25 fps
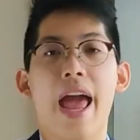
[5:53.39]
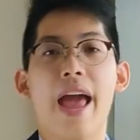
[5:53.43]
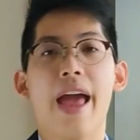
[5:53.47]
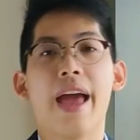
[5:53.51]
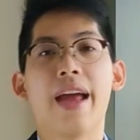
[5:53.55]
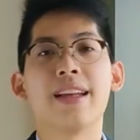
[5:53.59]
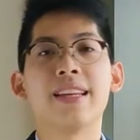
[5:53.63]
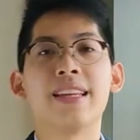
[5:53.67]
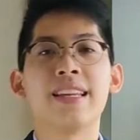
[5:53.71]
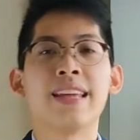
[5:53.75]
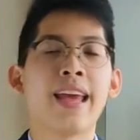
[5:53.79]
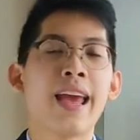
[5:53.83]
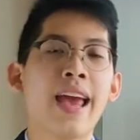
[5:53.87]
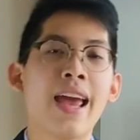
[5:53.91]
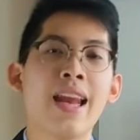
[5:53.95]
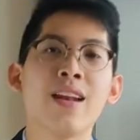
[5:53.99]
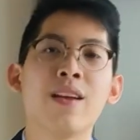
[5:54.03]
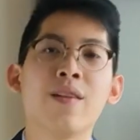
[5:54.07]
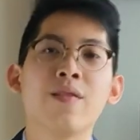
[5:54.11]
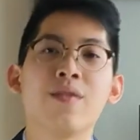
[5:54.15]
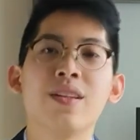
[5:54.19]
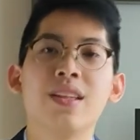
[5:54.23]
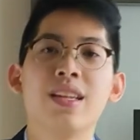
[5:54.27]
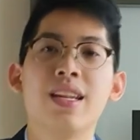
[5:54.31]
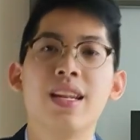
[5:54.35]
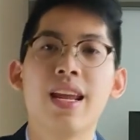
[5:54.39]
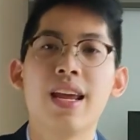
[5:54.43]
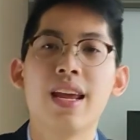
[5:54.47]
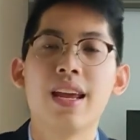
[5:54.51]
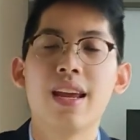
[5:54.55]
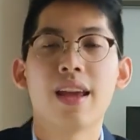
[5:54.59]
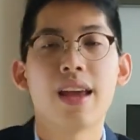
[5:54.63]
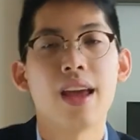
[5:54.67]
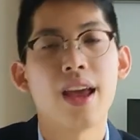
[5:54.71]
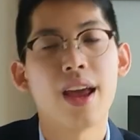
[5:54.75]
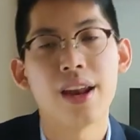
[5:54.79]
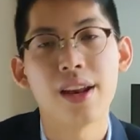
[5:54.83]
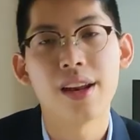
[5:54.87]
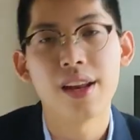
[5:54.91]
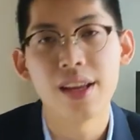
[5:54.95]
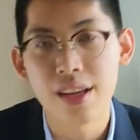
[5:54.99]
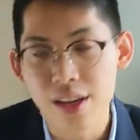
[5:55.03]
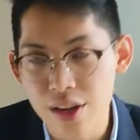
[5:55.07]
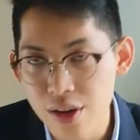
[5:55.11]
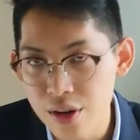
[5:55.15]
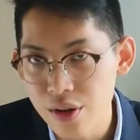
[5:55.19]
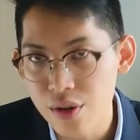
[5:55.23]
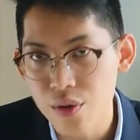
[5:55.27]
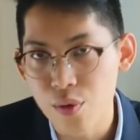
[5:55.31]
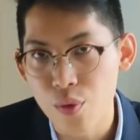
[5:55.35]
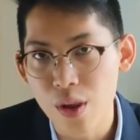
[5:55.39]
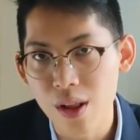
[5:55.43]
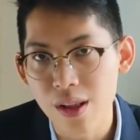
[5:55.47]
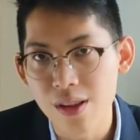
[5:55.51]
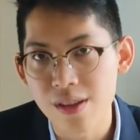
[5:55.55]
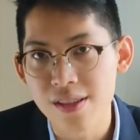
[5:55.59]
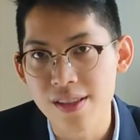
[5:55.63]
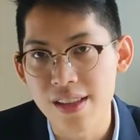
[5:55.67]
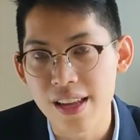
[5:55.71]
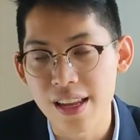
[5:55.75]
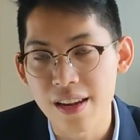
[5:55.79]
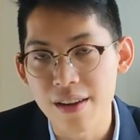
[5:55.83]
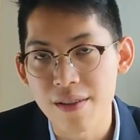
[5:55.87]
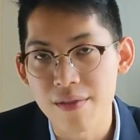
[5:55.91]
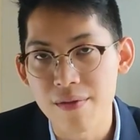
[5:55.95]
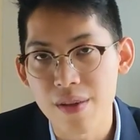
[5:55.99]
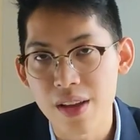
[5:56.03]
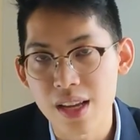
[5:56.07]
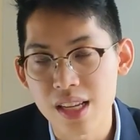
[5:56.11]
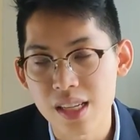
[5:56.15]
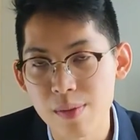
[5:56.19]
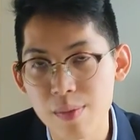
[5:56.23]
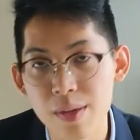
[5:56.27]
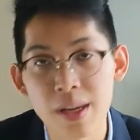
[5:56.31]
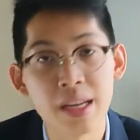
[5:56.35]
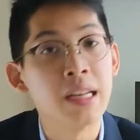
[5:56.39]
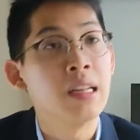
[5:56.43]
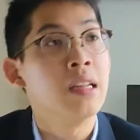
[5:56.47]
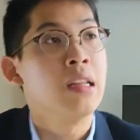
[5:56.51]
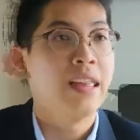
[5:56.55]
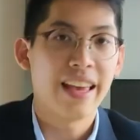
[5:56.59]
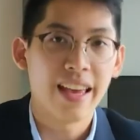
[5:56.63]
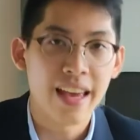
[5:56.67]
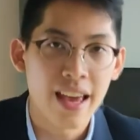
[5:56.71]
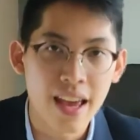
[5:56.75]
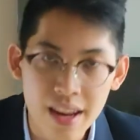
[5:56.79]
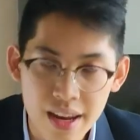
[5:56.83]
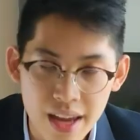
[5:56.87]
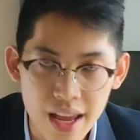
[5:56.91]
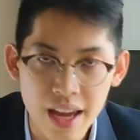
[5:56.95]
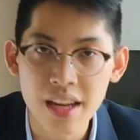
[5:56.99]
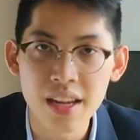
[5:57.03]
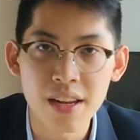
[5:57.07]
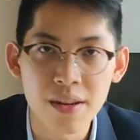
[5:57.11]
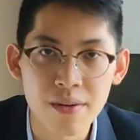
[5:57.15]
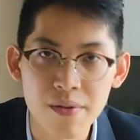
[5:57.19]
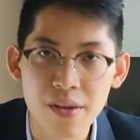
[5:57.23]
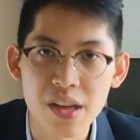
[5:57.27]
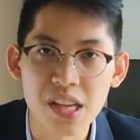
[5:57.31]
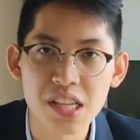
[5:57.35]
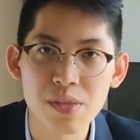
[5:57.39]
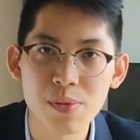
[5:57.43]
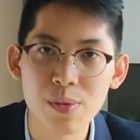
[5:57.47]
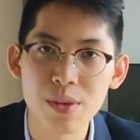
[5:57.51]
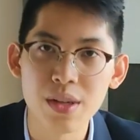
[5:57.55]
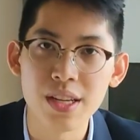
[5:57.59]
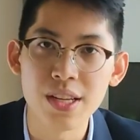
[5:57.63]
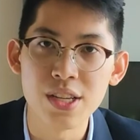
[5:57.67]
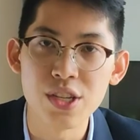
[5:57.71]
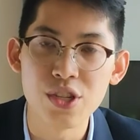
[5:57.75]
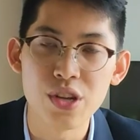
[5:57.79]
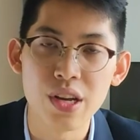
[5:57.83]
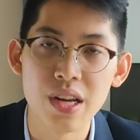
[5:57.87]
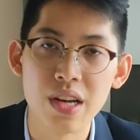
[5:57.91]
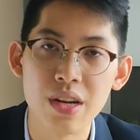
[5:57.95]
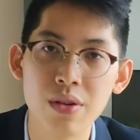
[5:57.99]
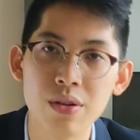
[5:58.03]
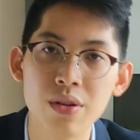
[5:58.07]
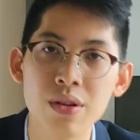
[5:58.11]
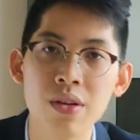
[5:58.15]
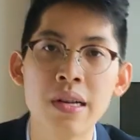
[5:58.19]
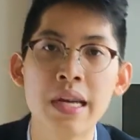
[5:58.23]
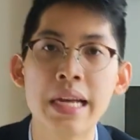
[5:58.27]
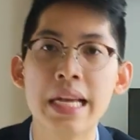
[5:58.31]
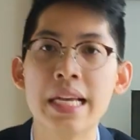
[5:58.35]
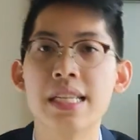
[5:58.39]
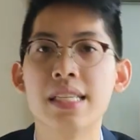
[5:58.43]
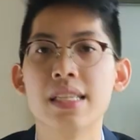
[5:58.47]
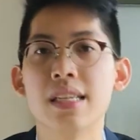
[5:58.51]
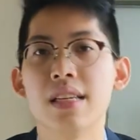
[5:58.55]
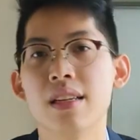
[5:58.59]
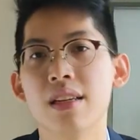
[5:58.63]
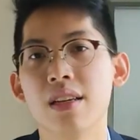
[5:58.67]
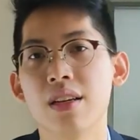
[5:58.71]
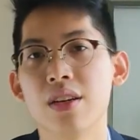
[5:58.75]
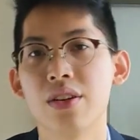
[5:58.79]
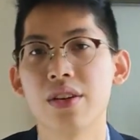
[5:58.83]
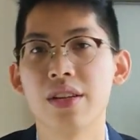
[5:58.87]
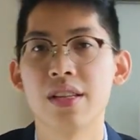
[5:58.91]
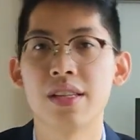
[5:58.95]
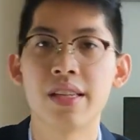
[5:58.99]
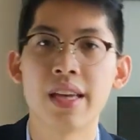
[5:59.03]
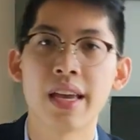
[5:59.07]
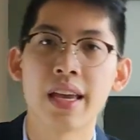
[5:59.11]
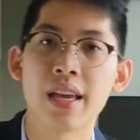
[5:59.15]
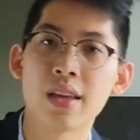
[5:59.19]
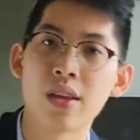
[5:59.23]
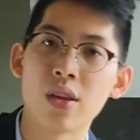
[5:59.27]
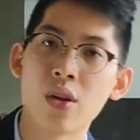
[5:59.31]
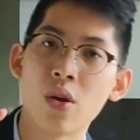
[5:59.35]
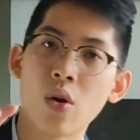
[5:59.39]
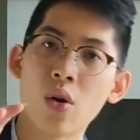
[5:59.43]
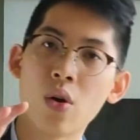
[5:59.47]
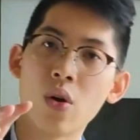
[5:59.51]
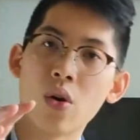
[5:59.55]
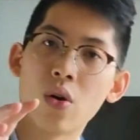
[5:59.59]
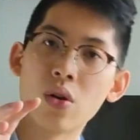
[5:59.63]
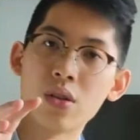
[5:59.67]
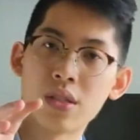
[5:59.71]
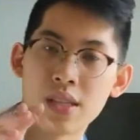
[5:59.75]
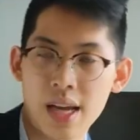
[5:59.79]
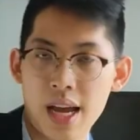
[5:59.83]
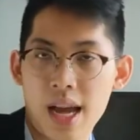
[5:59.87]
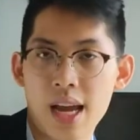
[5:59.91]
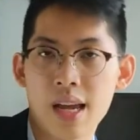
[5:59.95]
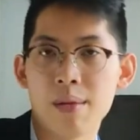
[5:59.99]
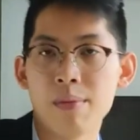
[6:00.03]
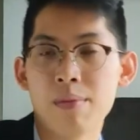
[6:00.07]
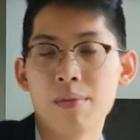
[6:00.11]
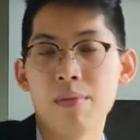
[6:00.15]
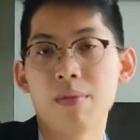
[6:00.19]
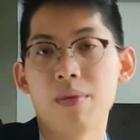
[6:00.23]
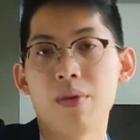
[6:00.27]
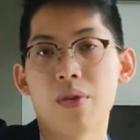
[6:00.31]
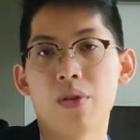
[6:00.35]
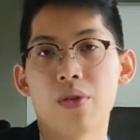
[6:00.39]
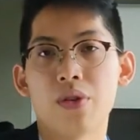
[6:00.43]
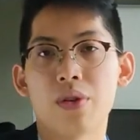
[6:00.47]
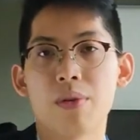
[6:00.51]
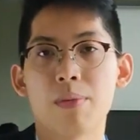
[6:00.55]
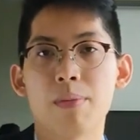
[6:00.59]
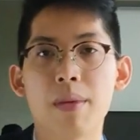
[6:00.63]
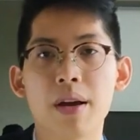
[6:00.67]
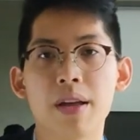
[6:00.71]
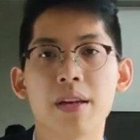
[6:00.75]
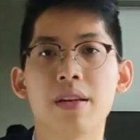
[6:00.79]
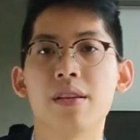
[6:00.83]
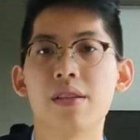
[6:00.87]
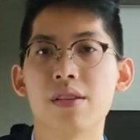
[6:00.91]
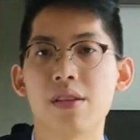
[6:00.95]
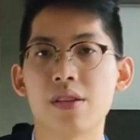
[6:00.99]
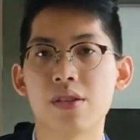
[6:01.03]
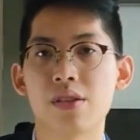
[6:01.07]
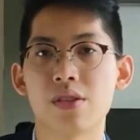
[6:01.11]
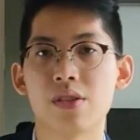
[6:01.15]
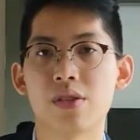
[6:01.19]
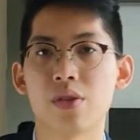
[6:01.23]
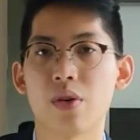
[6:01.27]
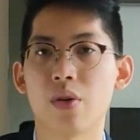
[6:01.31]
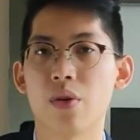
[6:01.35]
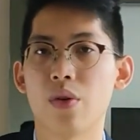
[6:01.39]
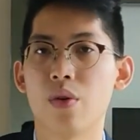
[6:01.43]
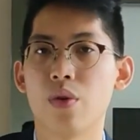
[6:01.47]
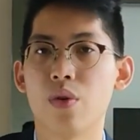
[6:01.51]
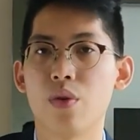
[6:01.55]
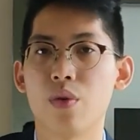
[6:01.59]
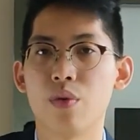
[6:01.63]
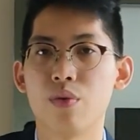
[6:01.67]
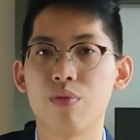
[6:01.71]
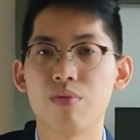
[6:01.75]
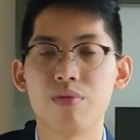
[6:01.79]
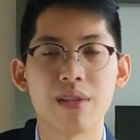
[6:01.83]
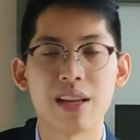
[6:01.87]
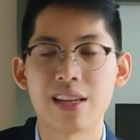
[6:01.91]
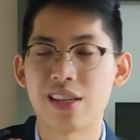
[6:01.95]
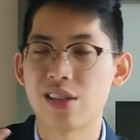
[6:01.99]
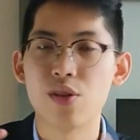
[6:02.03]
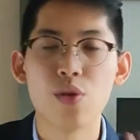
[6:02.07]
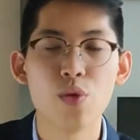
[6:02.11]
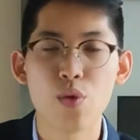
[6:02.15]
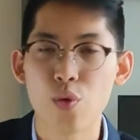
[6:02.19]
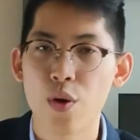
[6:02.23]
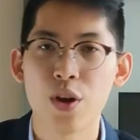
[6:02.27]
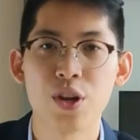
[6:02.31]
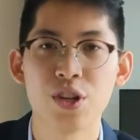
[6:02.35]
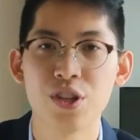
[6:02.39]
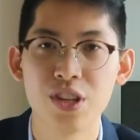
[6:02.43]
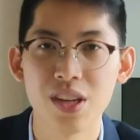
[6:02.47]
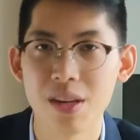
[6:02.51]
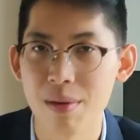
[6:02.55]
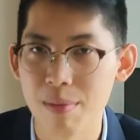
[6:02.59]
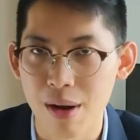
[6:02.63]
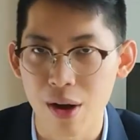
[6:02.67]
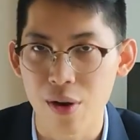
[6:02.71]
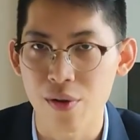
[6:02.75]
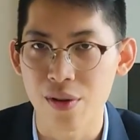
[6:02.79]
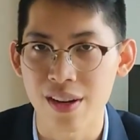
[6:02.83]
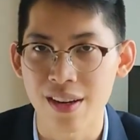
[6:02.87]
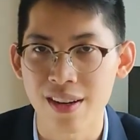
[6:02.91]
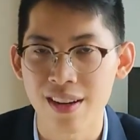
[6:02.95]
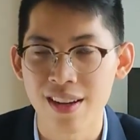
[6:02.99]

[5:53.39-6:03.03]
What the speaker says: At the end of the day, any good real estate investment and any investment in general is either going to take your time or your money, so there's no question about it.